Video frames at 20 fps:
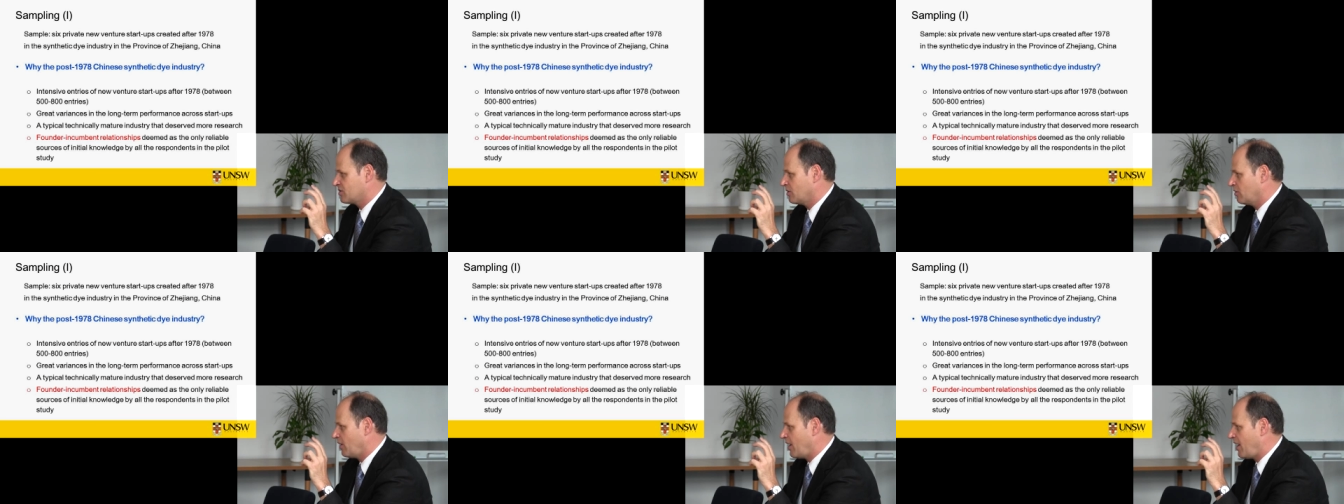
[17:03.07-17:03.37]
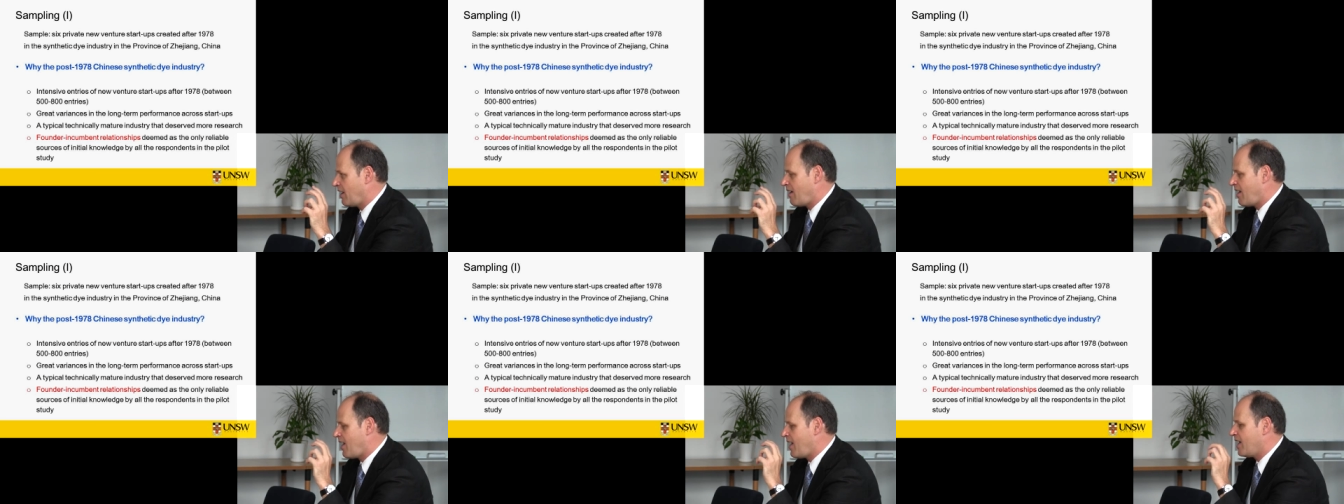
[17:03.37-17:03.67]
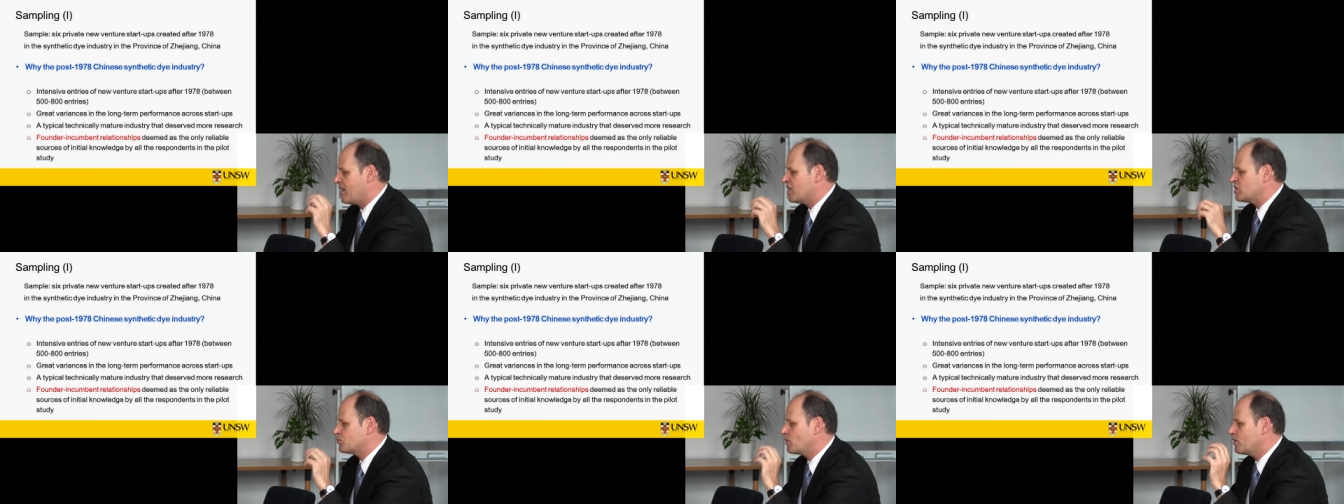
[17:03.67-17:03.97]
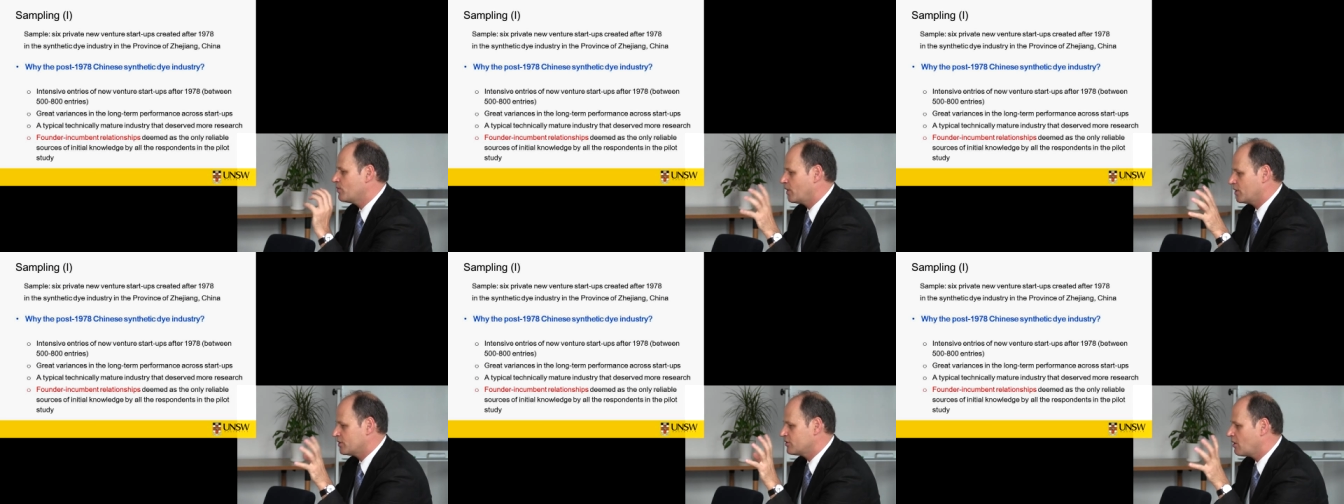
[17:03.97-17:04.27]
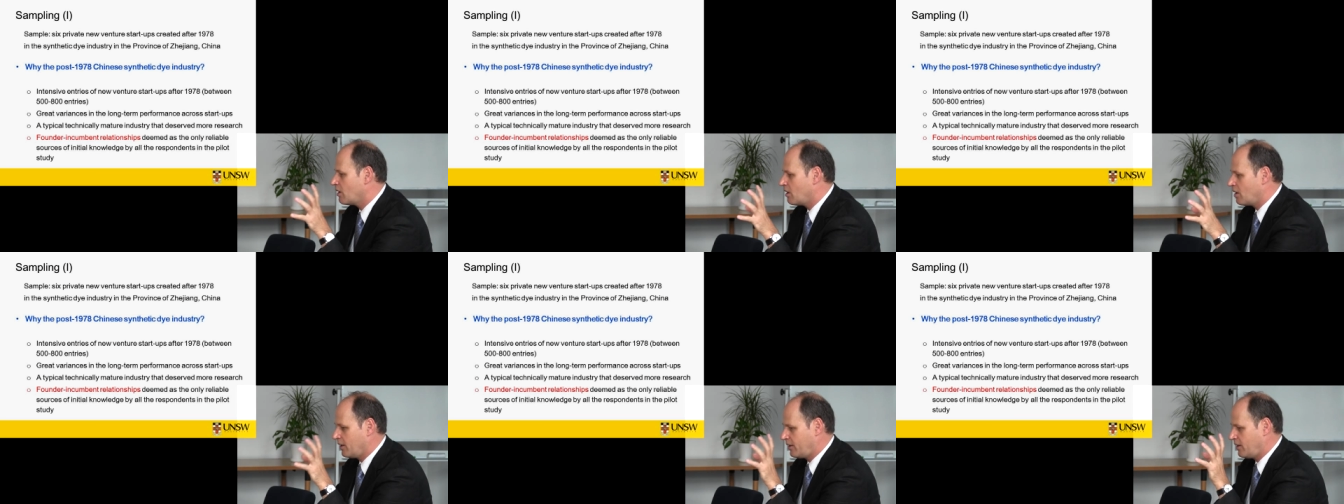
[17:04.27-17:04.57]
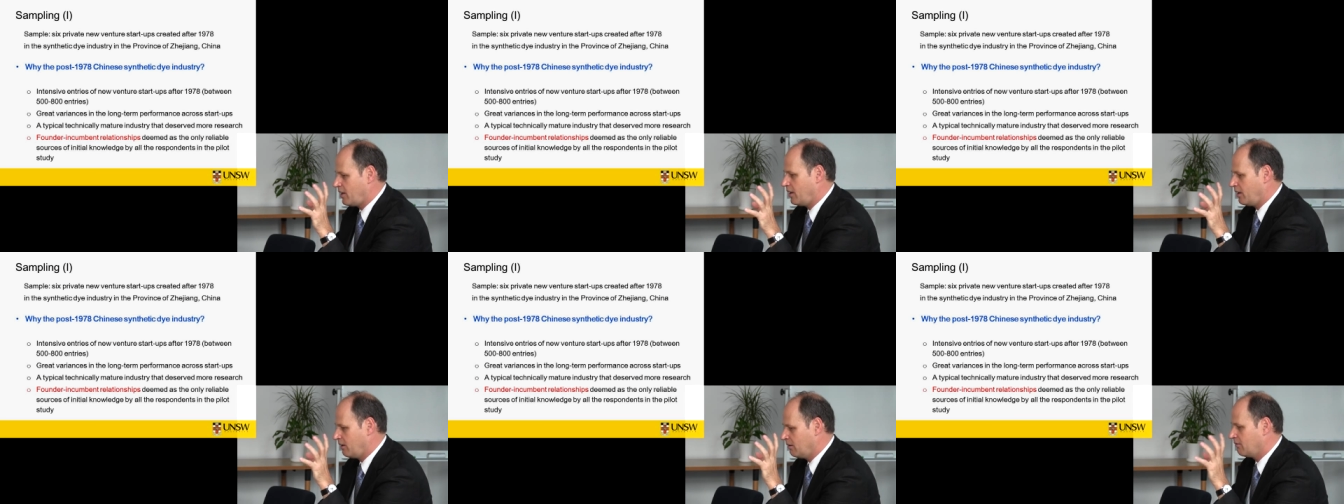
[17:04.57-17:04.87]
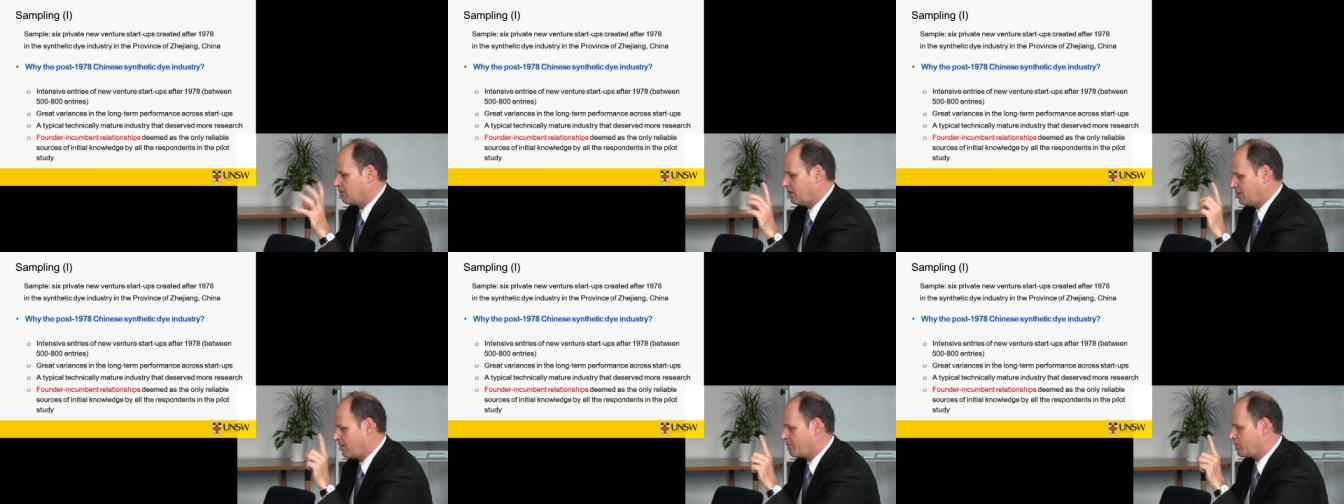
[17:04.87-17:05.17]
So as we were talking,